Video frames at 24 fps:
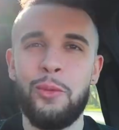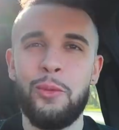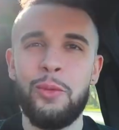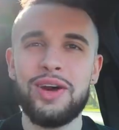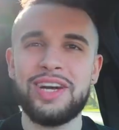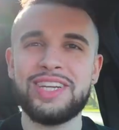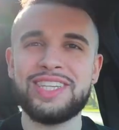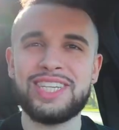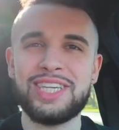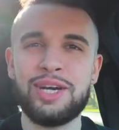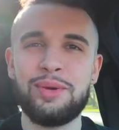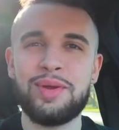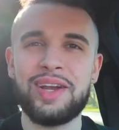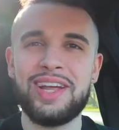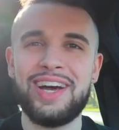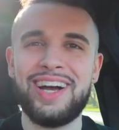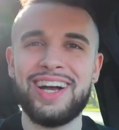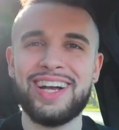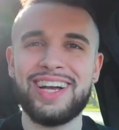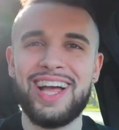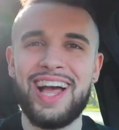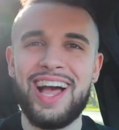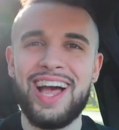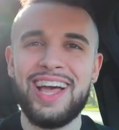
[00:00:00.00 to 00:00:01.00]
What is going
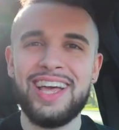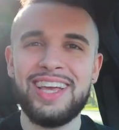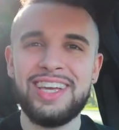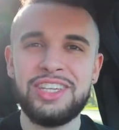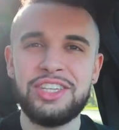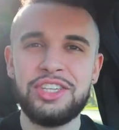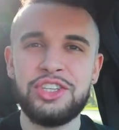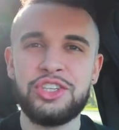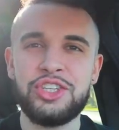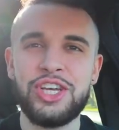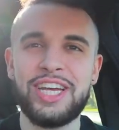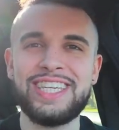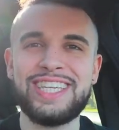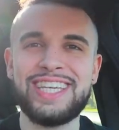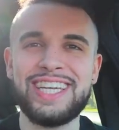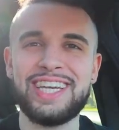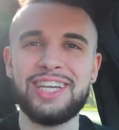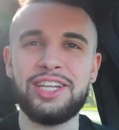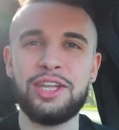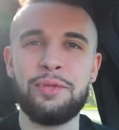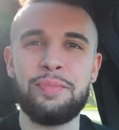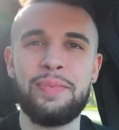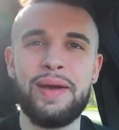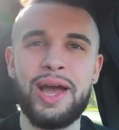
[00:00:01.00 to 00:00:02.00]
on, guys? J T
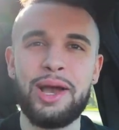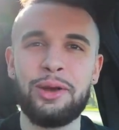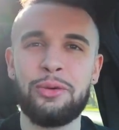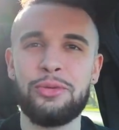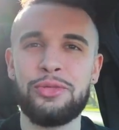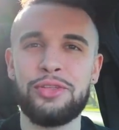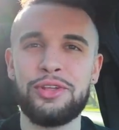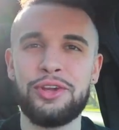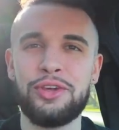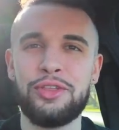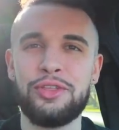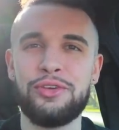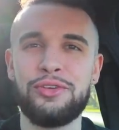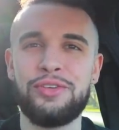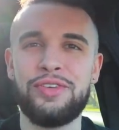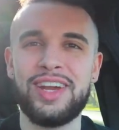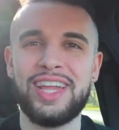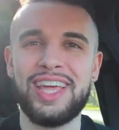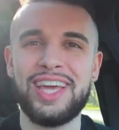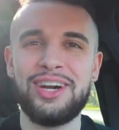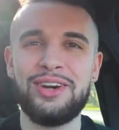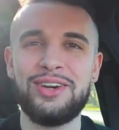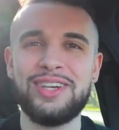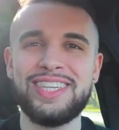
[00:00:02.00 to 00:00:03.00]
Gilly back with another
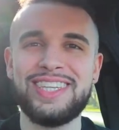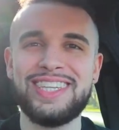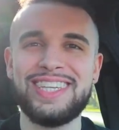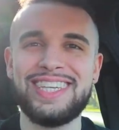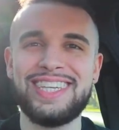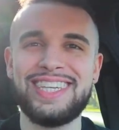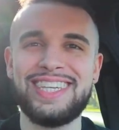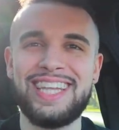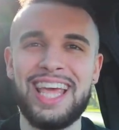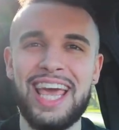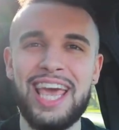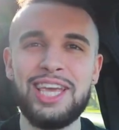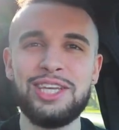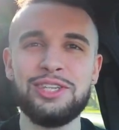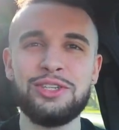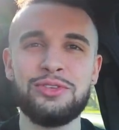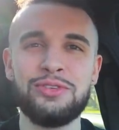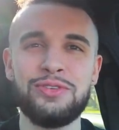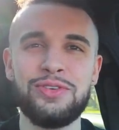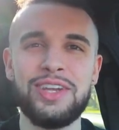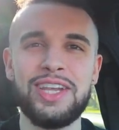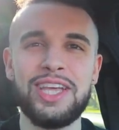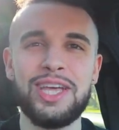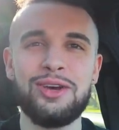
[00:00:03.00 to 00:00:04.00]
video, and
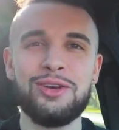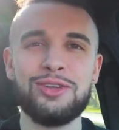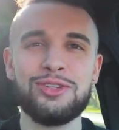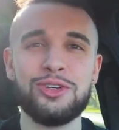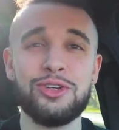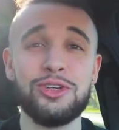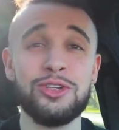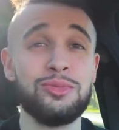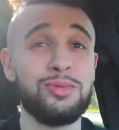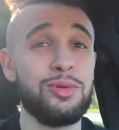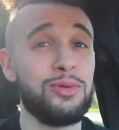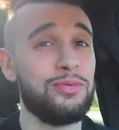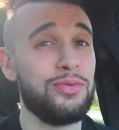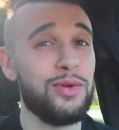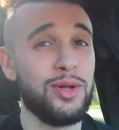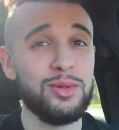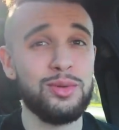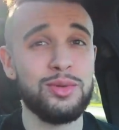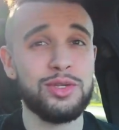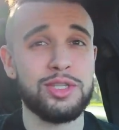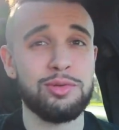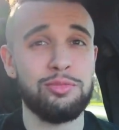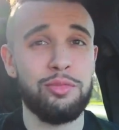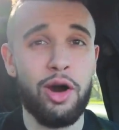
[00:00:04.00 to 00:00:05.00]
today's video is going to be
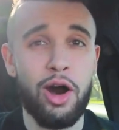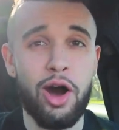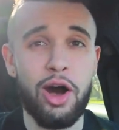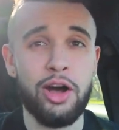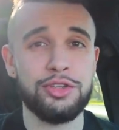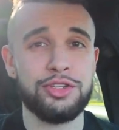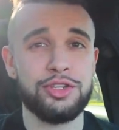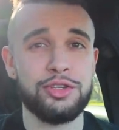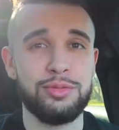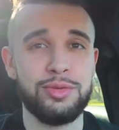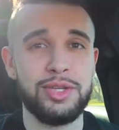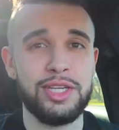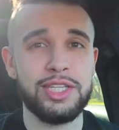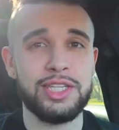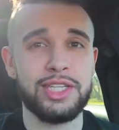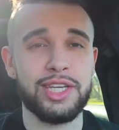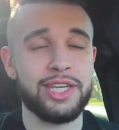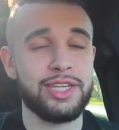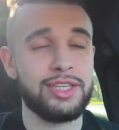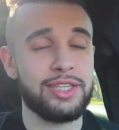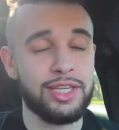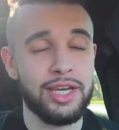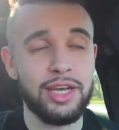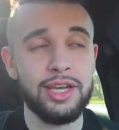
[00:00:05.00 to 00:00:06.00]
filled with some awesomeness,
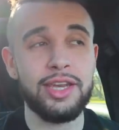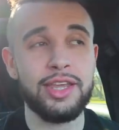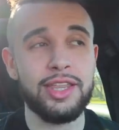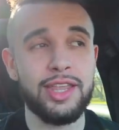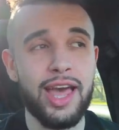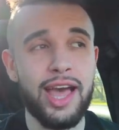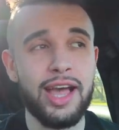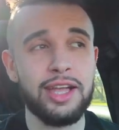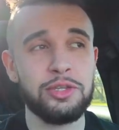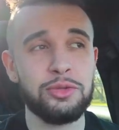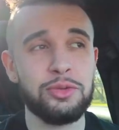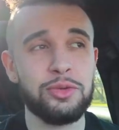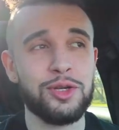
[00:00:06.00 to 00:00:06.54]
I can tell you that.